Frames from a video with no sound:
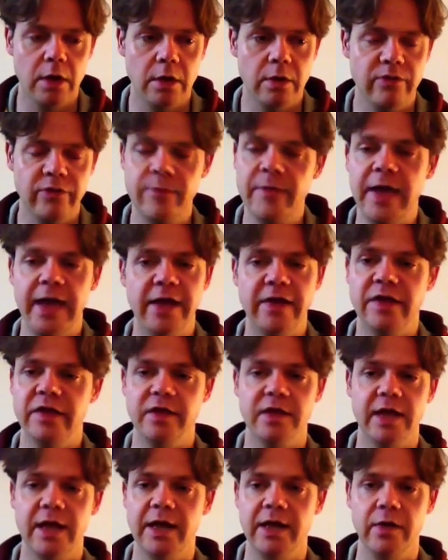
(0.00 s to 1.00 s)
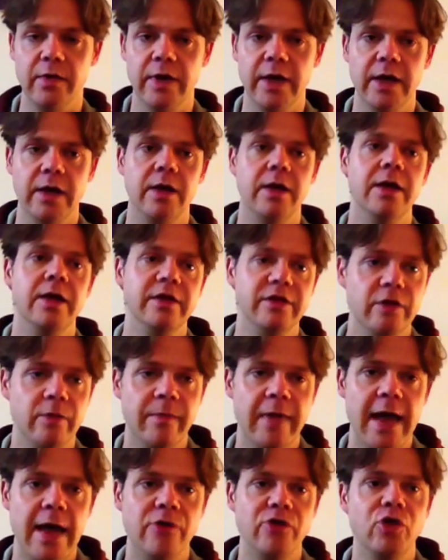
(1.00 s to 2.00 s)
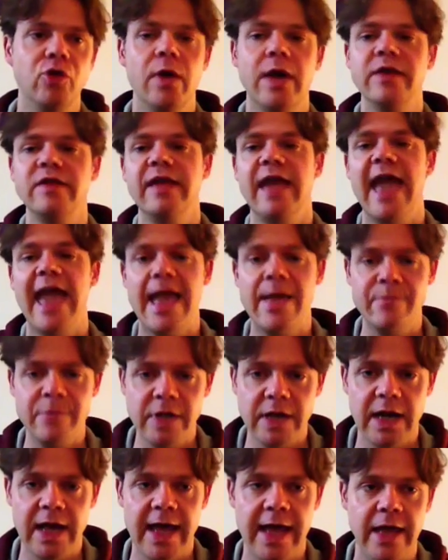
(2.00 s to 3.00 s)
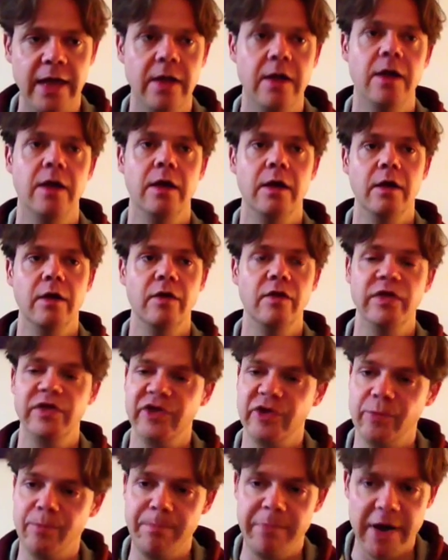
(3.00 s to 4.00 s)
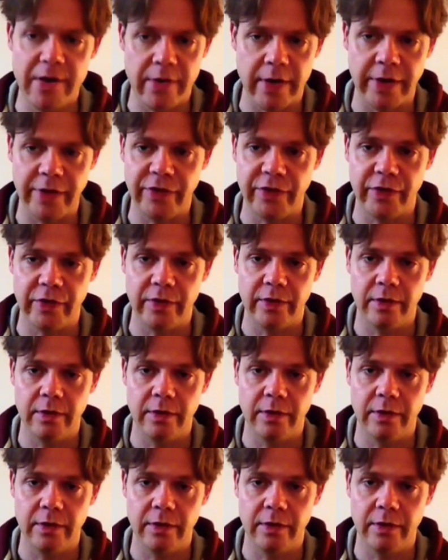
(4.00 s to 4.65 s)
For me, it isn't anyway. It's about trying to emulate the spirit,